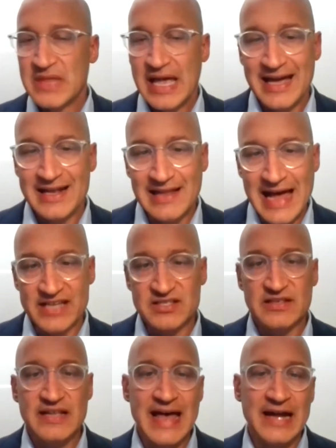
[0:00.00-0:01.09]
And
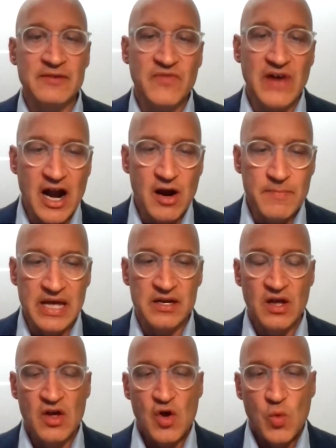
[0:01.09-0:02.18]
lastly, that
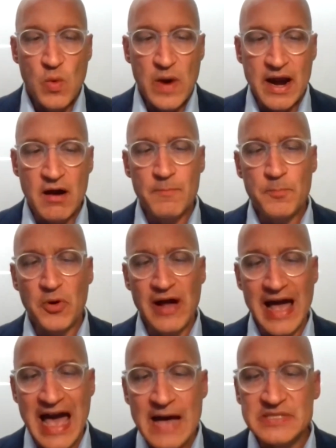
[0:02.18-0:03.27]
environment where
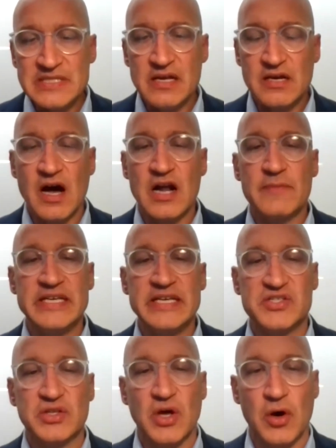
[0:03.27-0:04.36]
perhaps the economy
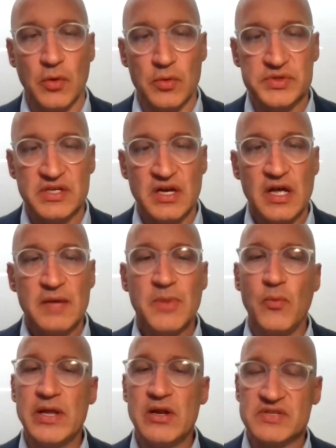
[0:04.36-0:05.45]
slows, but
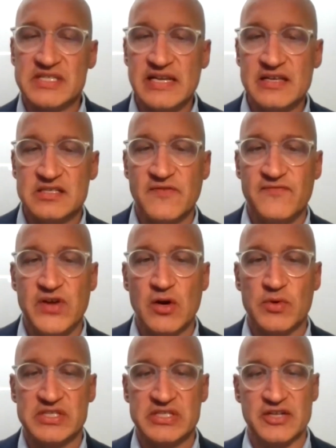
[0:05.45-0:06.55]
we don't see a severe
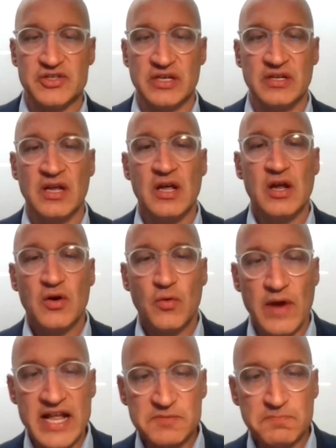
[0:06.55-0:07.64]
recession,
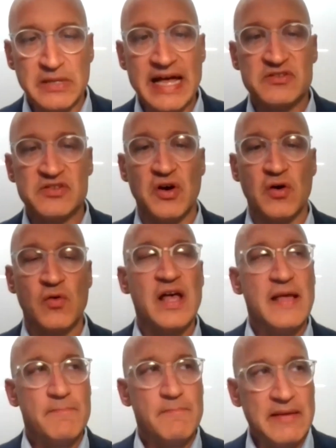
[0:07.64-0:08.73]
rates plateau,
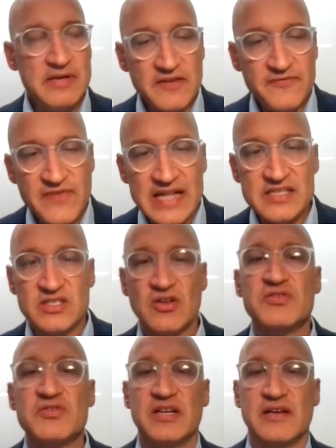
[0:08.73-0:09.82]
maybe the Fed
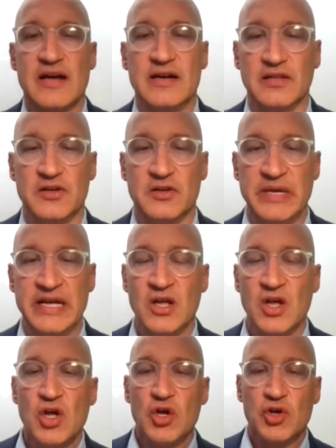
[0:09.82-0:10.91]
starts to cut a little bit,
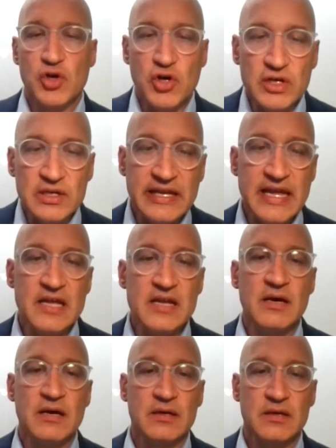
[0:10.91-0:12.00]
could
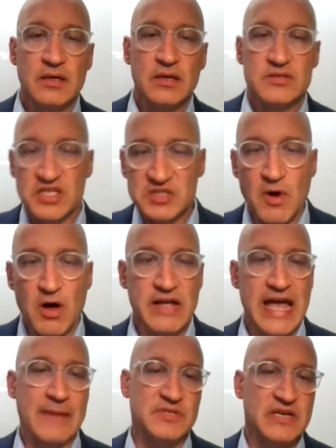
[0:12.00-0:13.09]
lead to small
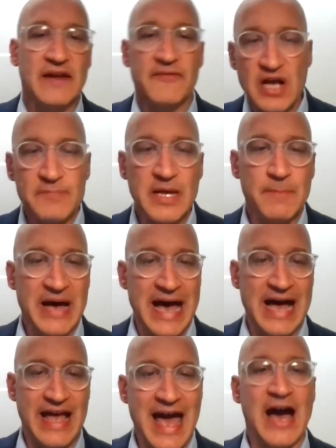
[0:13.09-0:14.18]
caps kind of coming
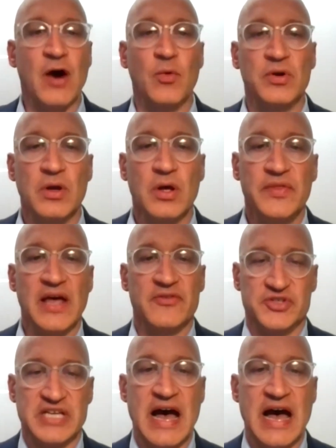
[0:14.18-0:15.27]
back out the other
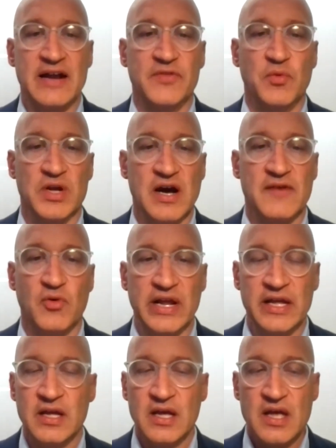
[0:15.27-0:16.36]
side of the
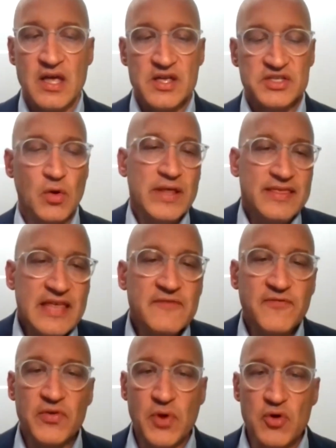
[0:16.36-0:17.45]
recovery. So we think
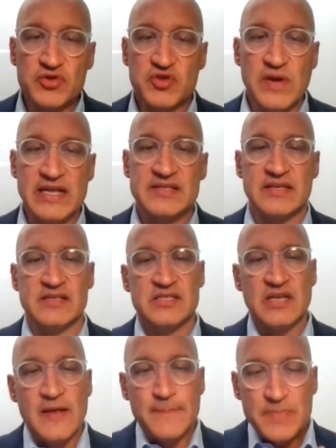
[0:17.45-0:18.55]
for those reasons,
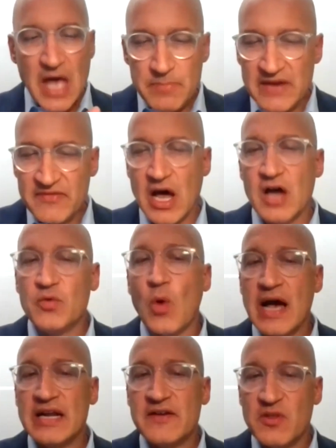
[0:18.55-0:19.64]
a bit of an
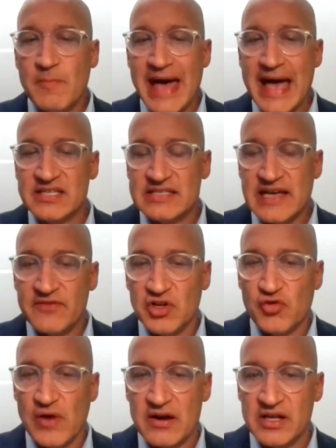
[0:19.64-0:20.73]
unwind of the Mag 7
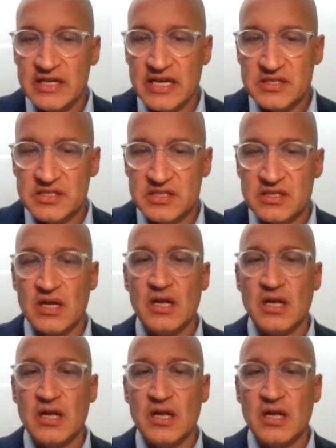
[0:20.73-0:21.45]
crowdedness,